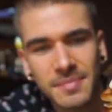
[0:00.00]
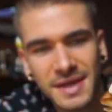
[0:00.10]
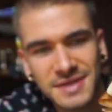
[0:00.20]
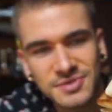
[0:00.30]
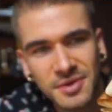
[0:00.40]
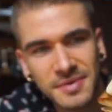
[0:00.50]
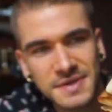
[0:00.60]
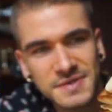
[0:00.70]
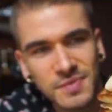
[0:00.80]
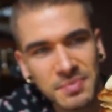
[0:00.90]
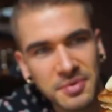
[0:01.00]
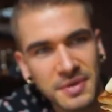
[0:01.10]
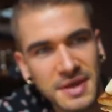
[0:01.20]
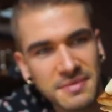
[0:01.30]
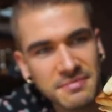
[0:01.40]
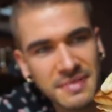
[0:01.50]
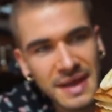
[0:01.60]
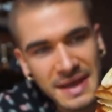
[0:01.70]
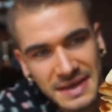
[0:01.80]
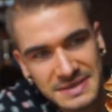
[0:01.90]
But yeah, strawberries, whipped cream,
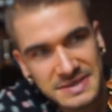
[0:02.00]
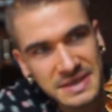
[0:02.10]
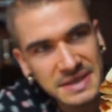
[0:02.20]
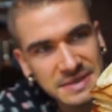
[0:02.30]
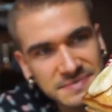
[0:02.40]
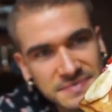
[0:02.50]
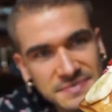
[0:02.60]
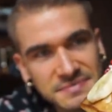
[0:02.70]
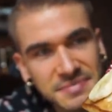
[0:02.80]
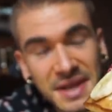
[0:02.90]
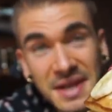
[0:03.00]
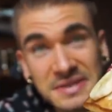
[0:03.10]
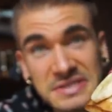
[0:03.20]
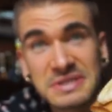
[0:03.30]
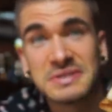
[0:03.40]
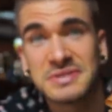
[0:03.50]
and uh, bananas.